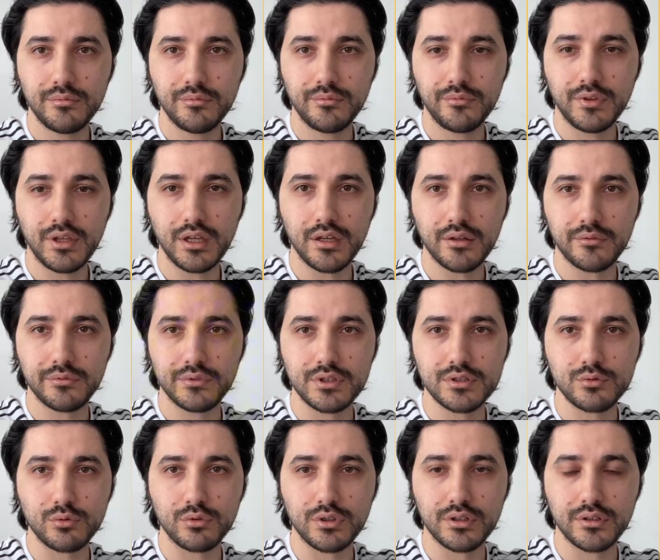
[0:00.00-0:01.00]
Yeah,
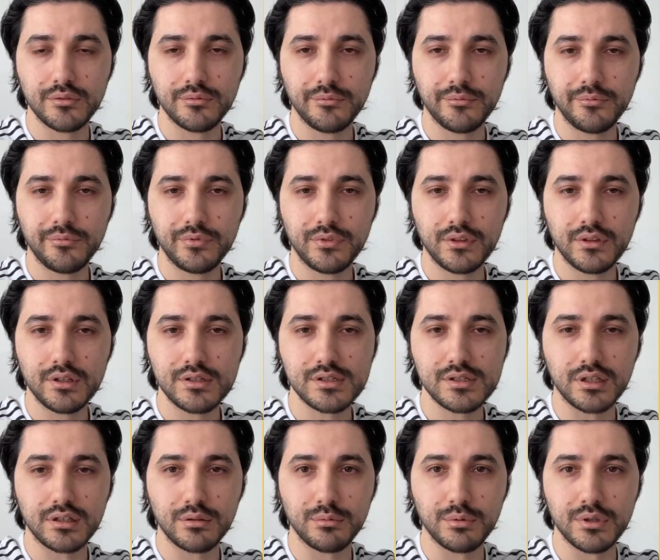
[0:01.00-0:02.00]
this one, this
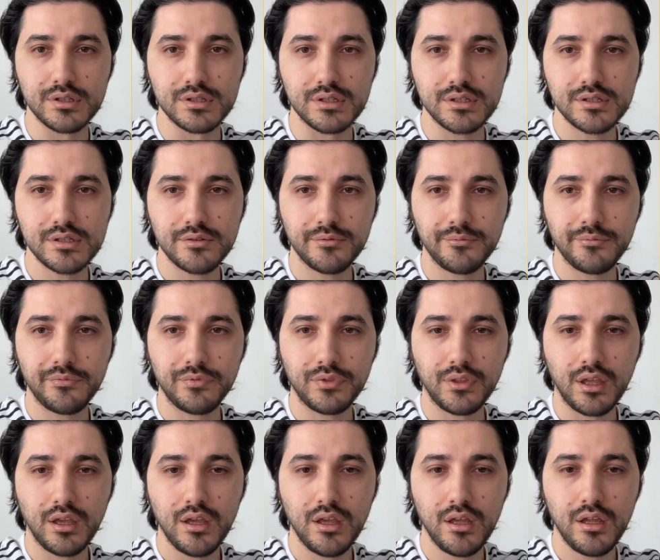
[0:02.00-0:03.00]
databases.
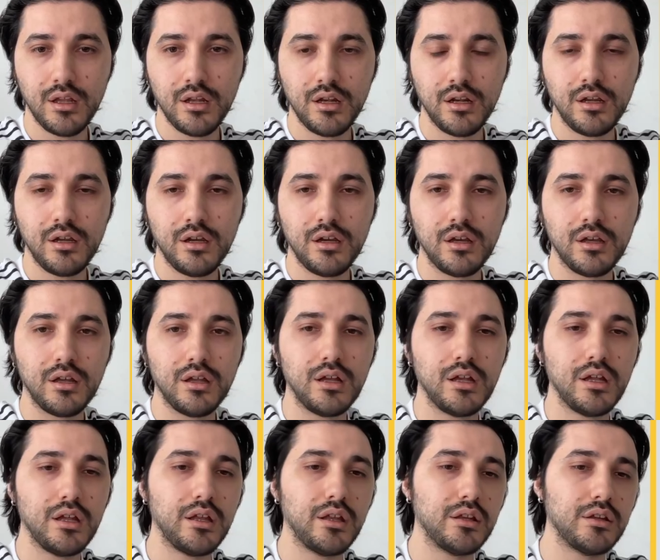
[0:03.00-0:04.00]

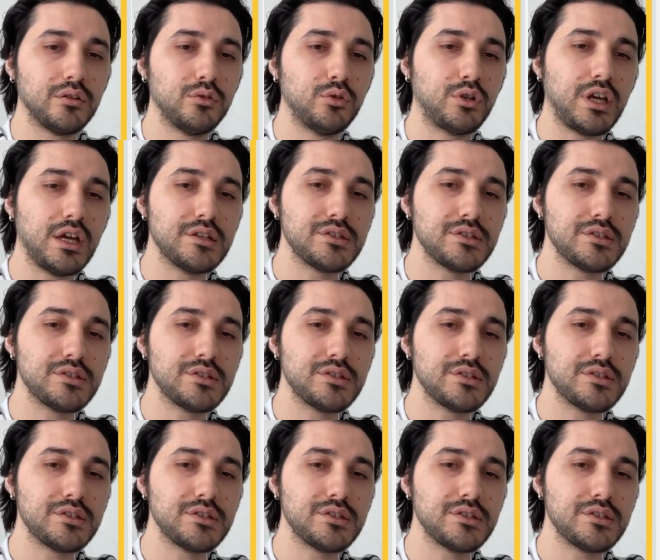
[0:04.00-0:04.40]
You can